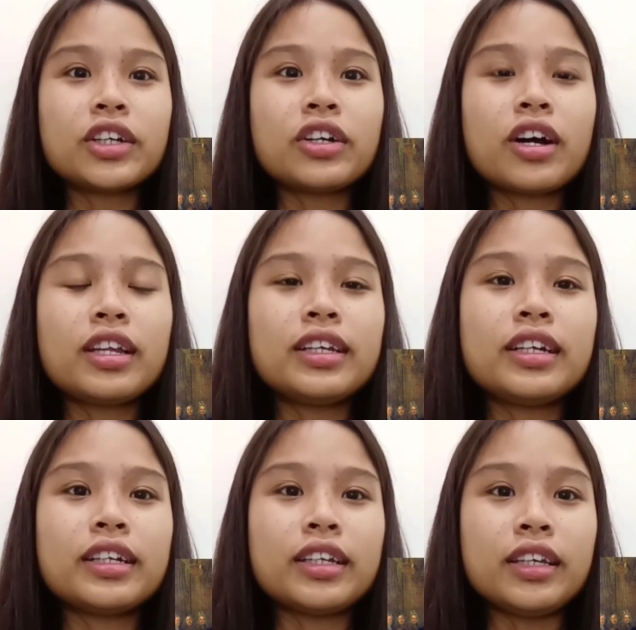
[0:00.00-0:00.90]
or
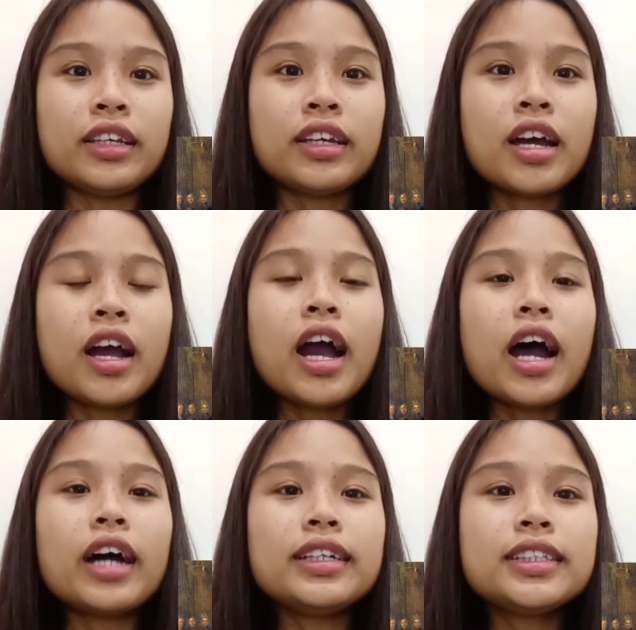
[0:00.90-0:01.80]
oligarchy.
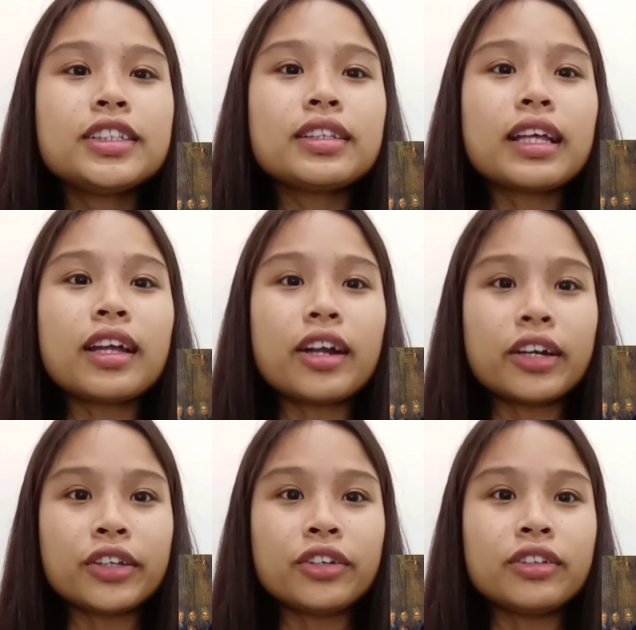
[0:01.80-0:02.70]
Aristotle
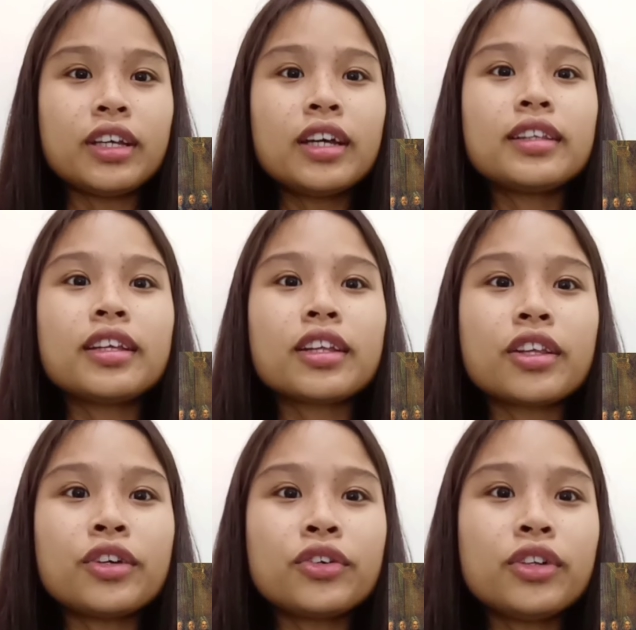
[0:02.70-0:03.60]
argued that
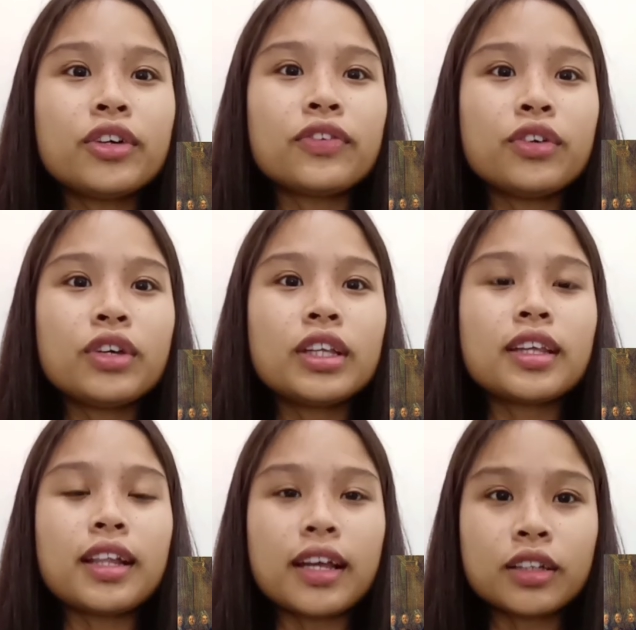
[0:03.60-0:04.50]
the rule of few
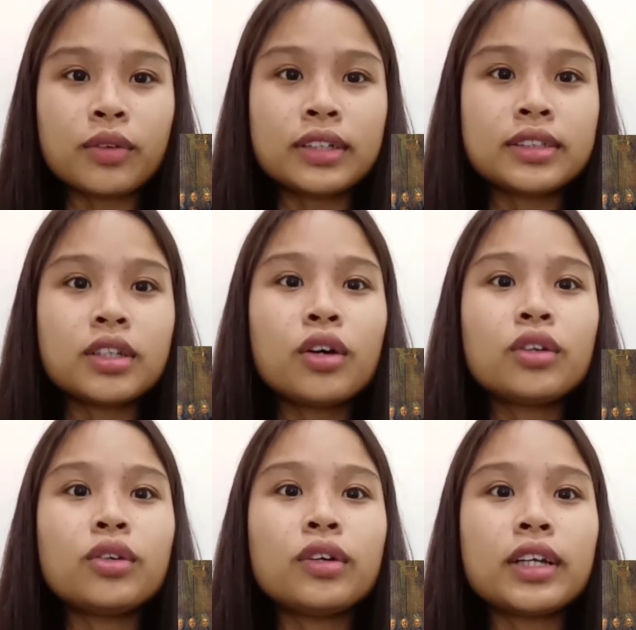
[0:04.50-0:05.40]
intellectuals,
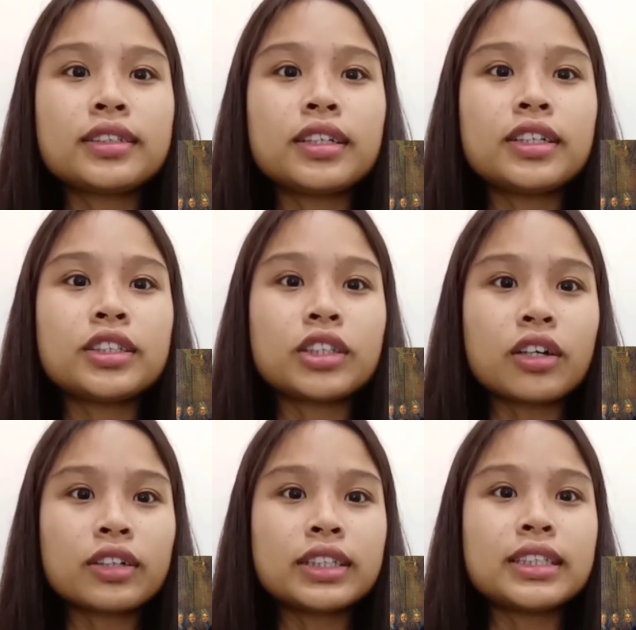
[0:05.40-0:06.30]
known as
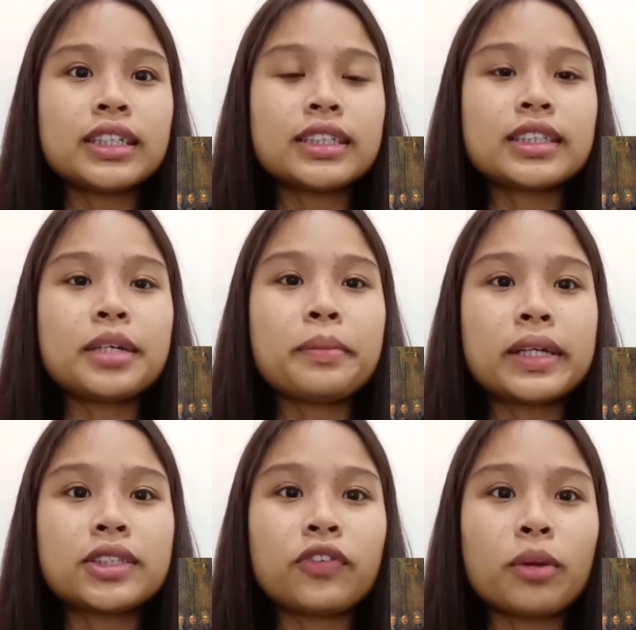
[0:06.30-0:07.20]
aristocracy, is the
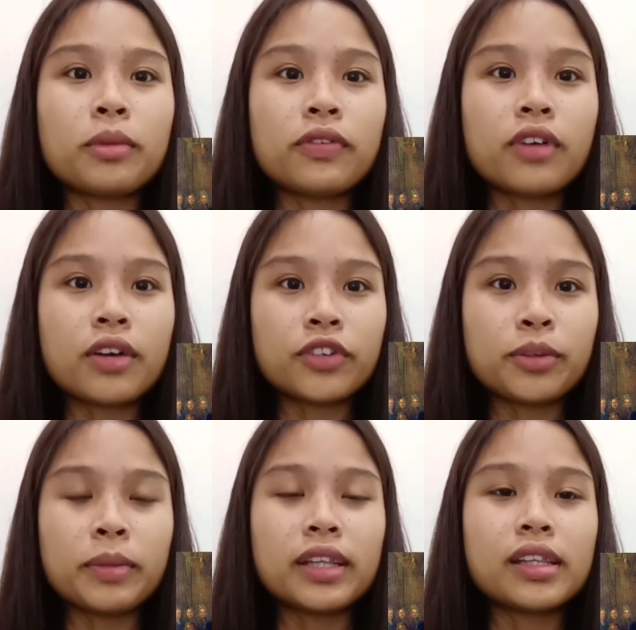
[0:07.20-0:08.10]
best form of
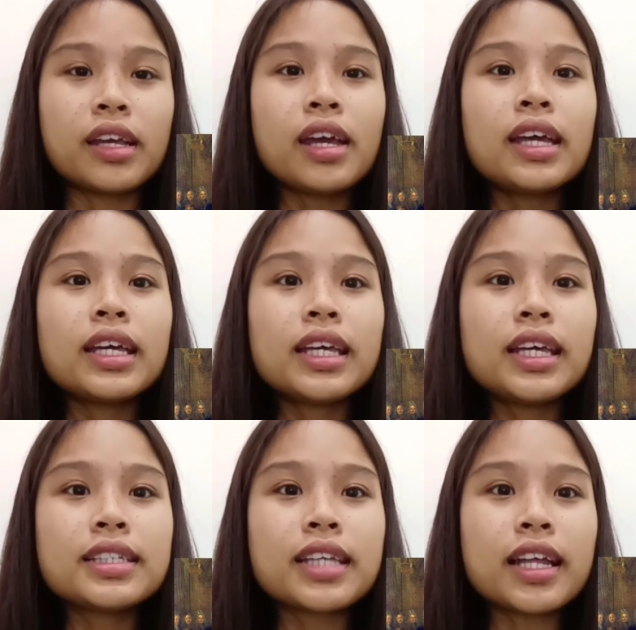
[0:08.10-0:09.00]
government.
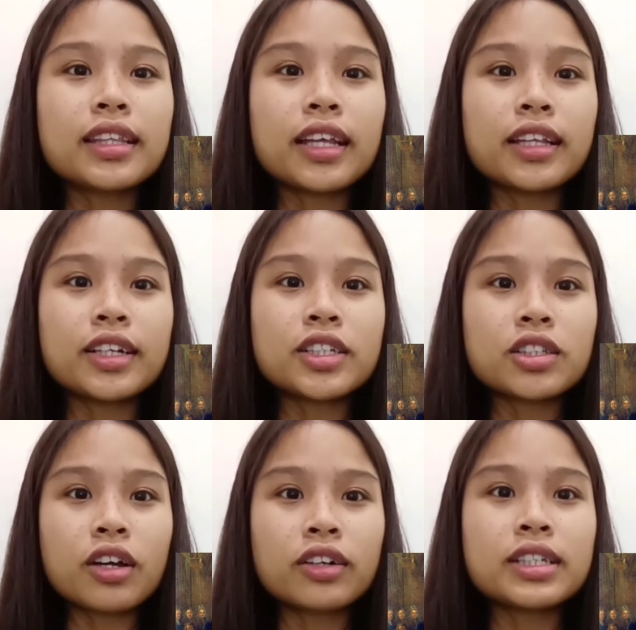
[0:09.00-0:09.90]
He said that
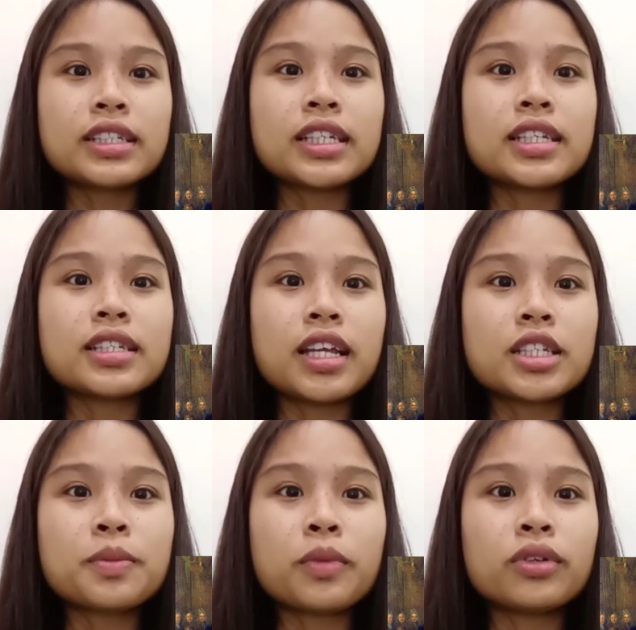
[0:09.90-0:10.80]
aristocracy is
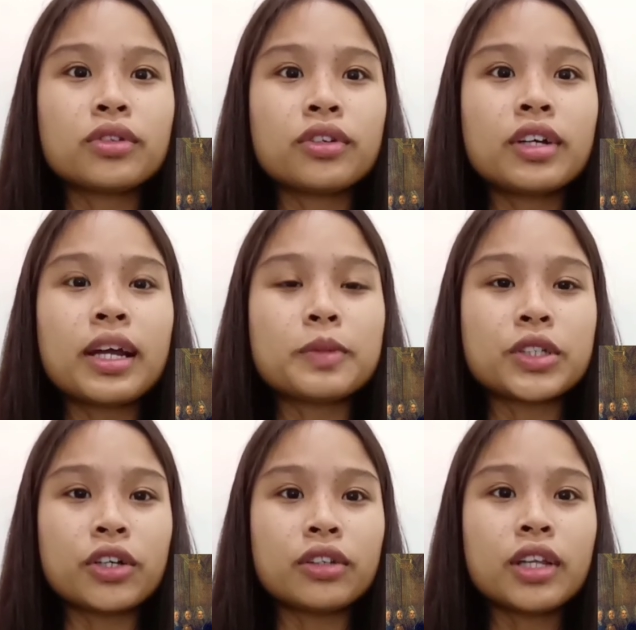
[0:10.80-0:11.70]
less prone to
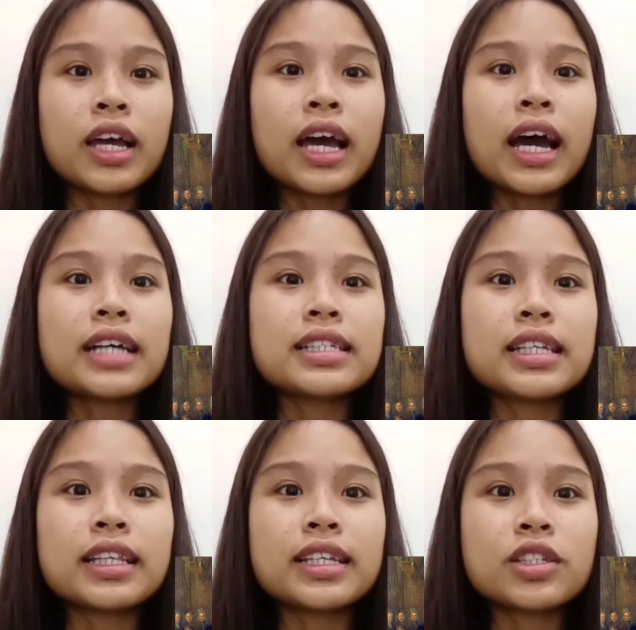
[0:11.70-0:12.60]
corruption as
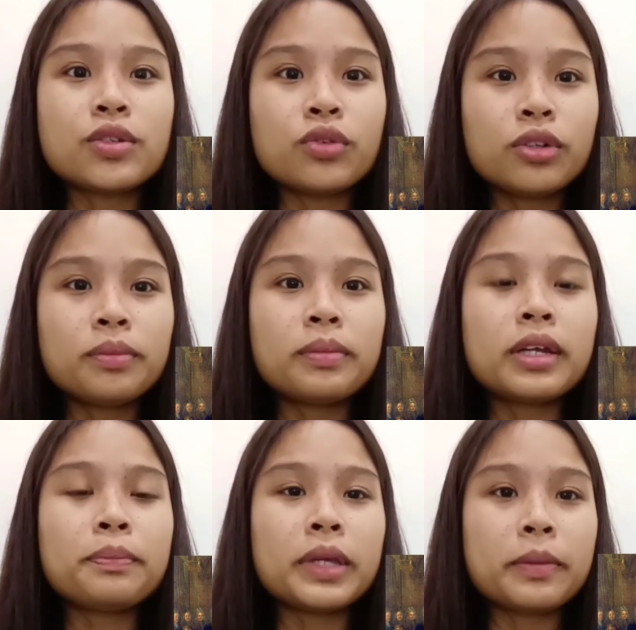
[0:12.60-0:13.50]
it is ruled
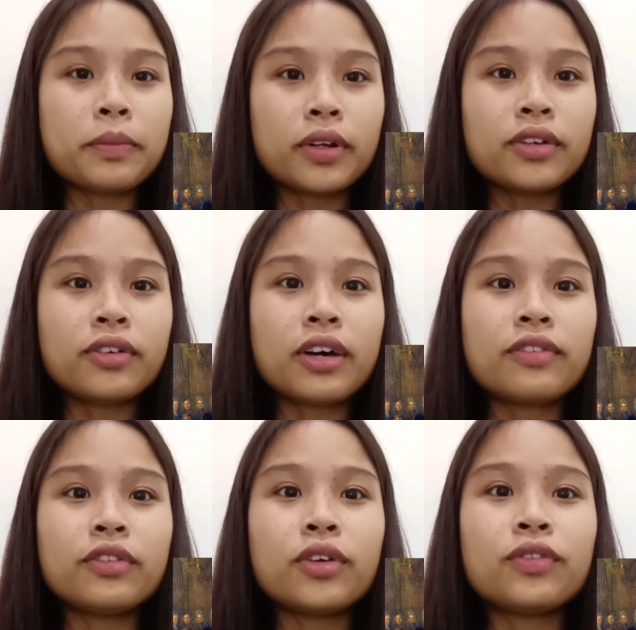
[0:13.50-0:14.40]
by people who
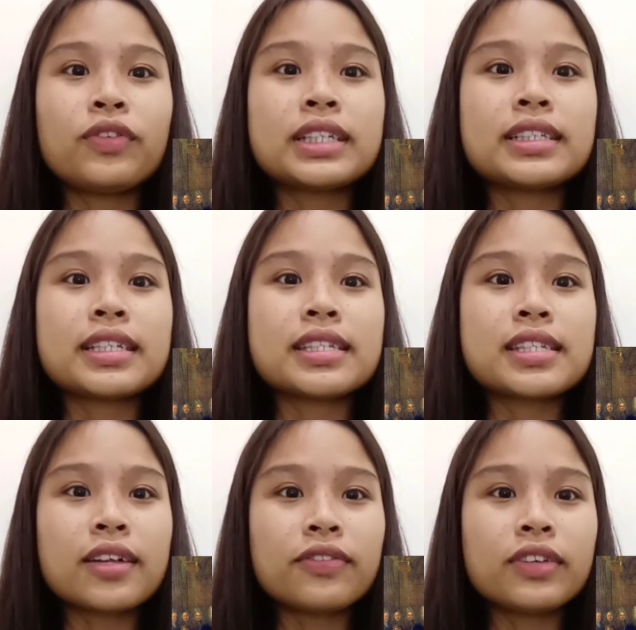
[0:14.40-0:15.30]
have no vested
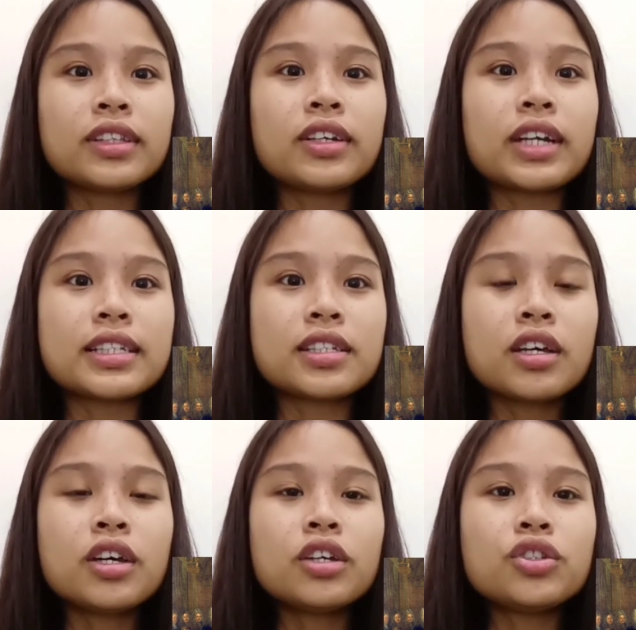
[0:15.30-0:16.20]
self-interest
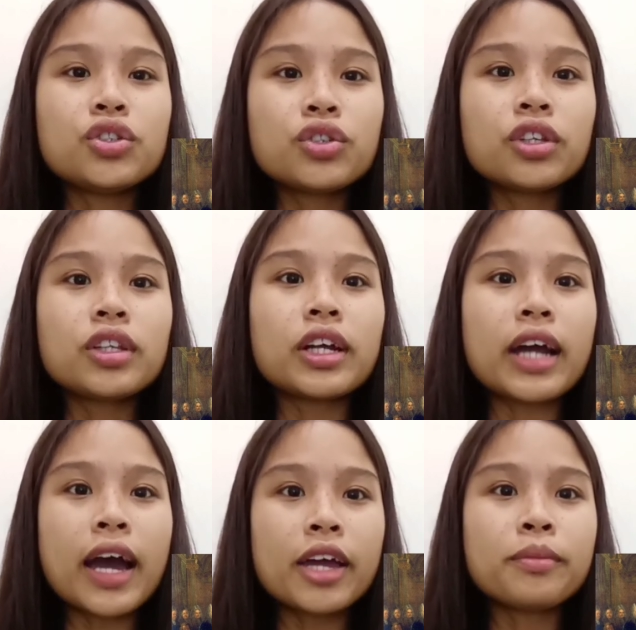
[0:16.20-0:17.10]
due to their
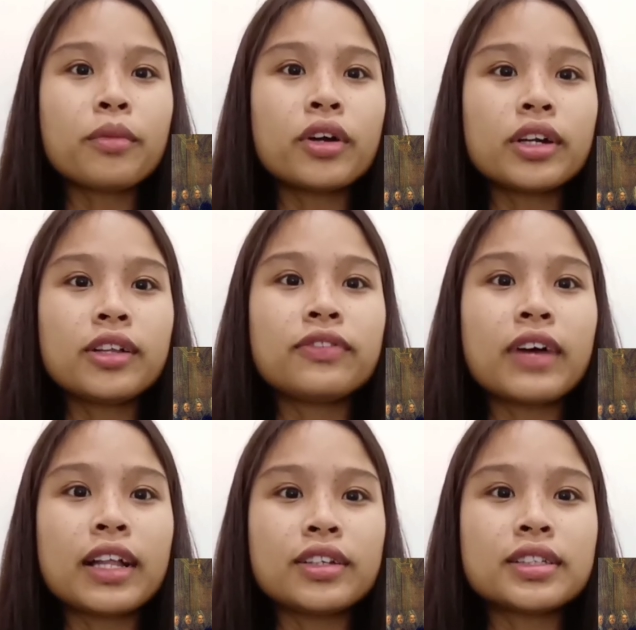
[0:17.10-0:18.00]
high moral
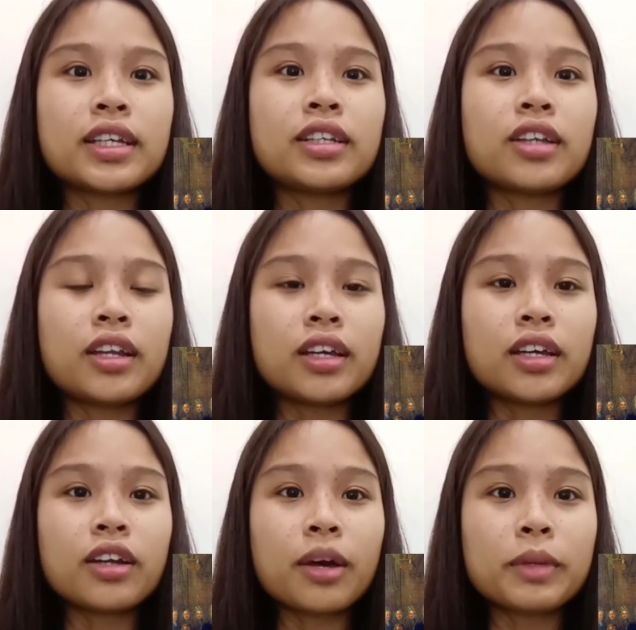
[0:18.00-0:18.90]
values and
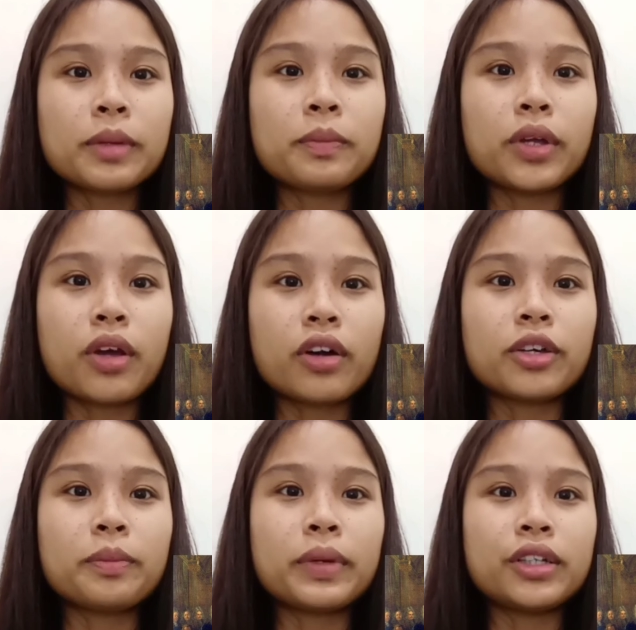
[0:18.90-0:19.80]
non-economic
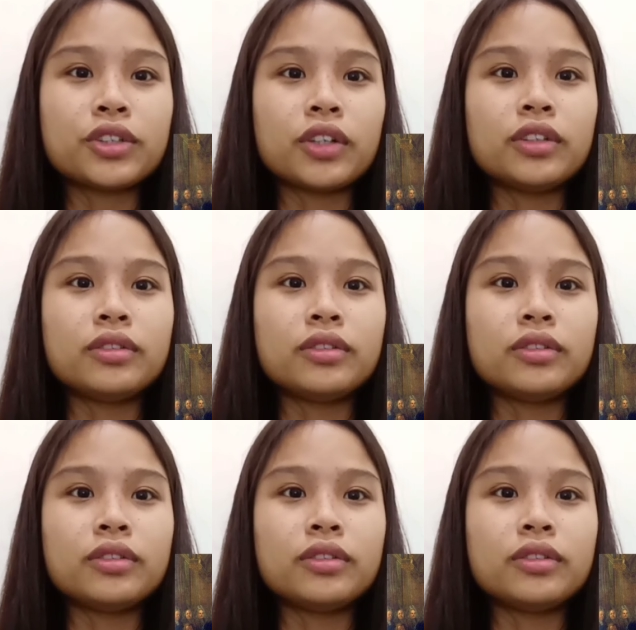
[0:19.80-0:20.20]
preoccupation.